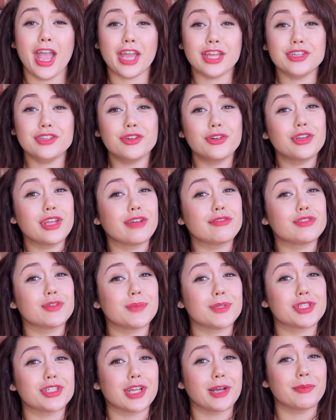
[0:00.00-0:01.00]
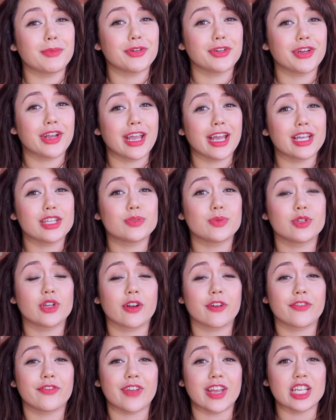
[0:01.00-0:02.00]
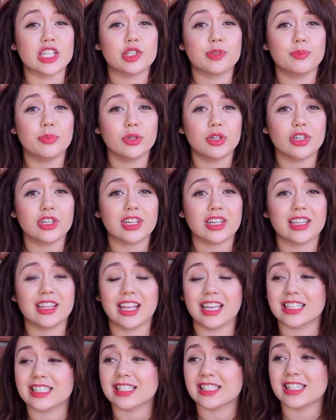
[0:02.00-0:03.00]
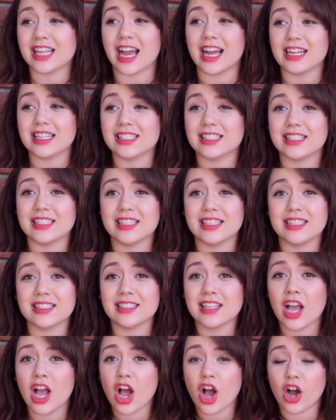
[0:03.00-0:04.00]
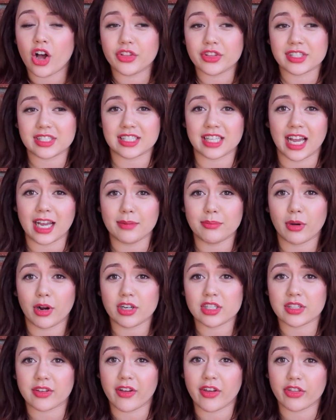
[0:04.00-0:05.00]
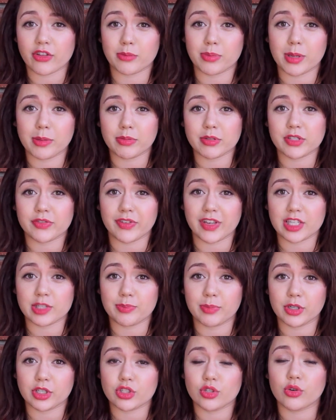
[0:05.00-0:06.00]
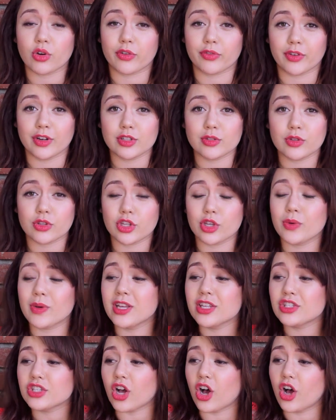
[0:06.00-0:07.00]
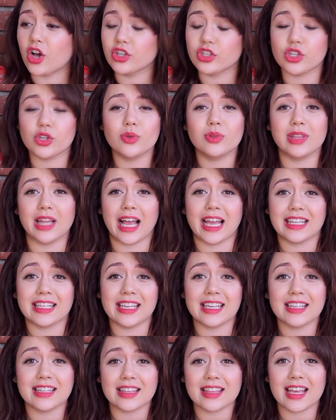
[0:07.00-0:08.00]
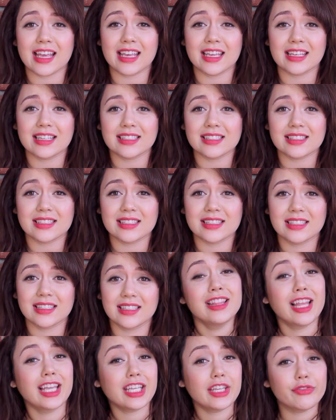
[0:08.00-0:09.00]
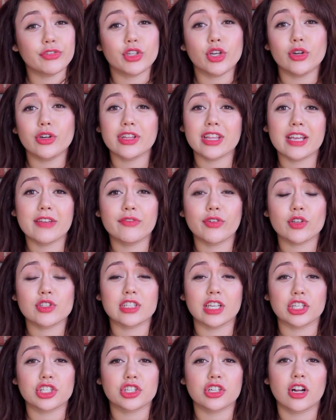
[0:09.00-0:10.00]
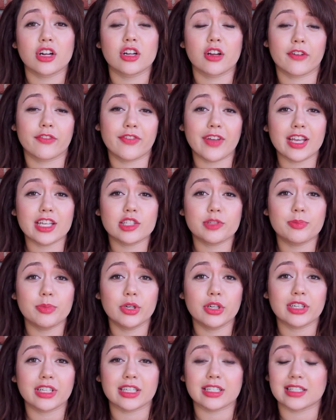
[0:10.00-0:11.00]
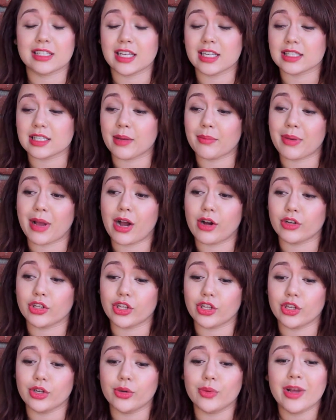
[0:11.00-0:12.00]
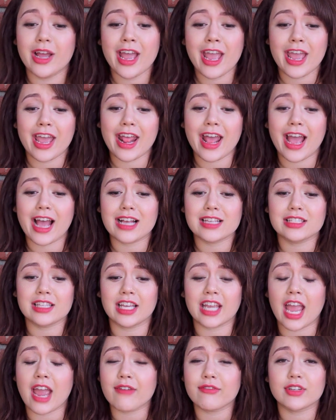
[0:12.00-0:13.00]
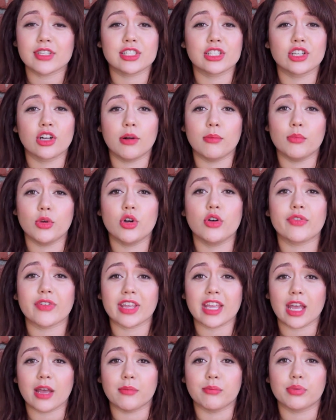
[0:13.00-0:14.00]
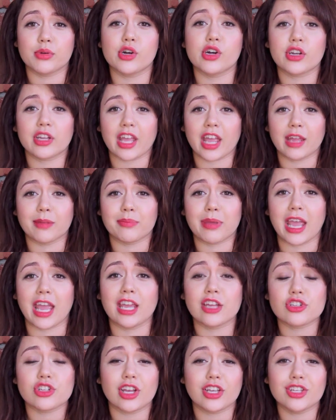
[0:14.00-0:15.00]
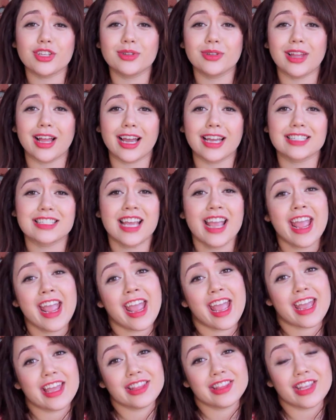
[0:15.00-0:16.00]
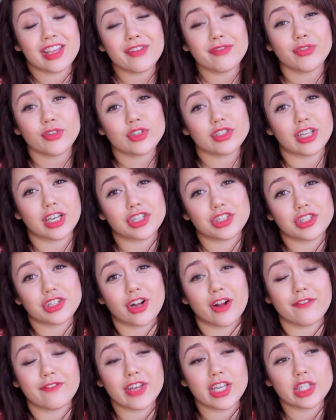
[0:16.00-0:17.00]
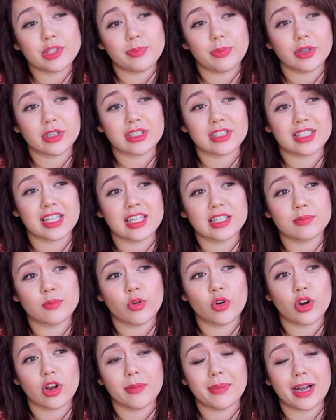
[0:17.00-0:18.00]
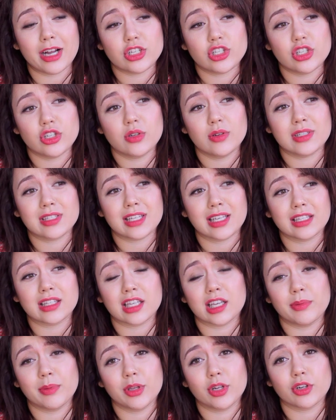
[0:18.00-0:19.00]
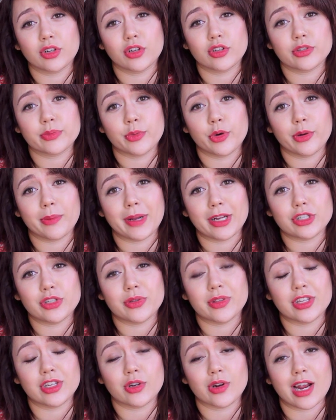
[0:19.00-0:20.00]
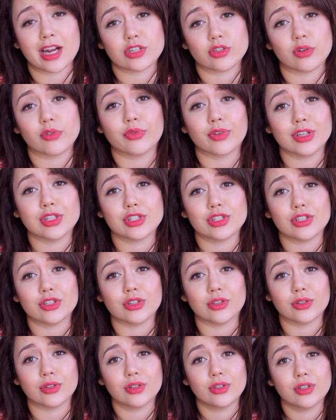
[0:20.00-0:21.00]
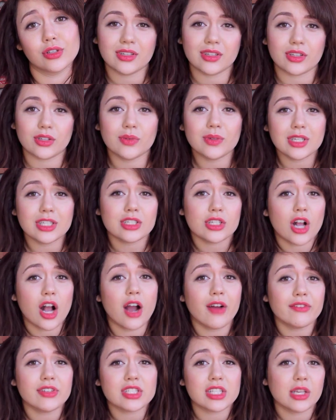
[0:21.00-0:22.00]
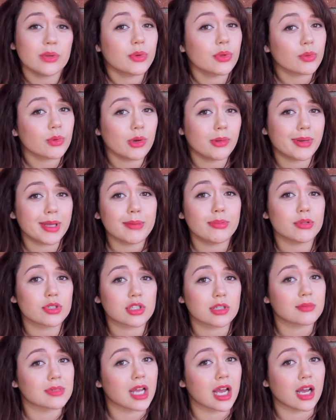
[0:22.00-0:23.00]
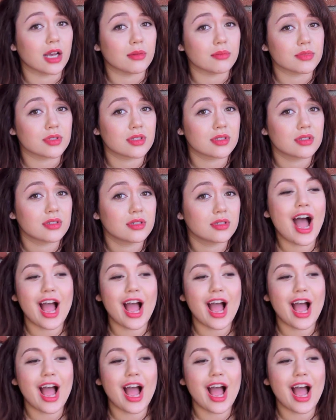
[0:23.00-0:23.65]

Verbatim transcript: And you know you have too much time on your hands when your Facebook like statuses on the sidebars of other people's Facebooks who are friends with you. It's all you liking things like if you go to the info section on your Facebook and it says about you, it has like every single movie and book and page that you liked. And the info section on Facebook says more about you. It's like the computer knows more about you than your actual friends do. You need to conversate with real people sometimes.